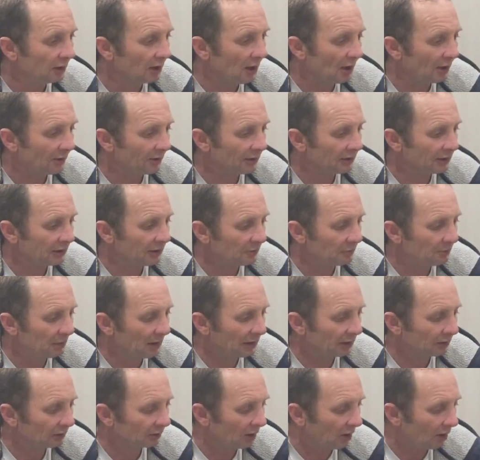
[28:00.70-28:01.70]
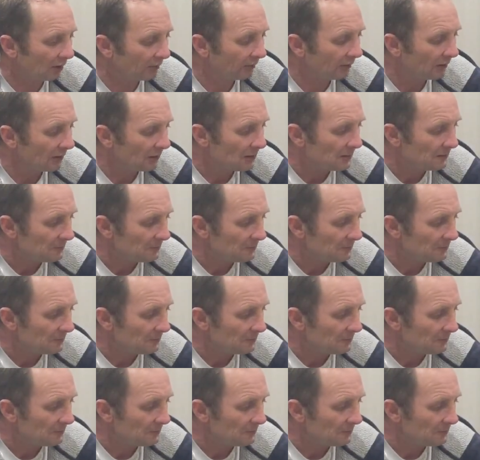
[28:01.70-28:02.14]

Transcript: I think you're better off.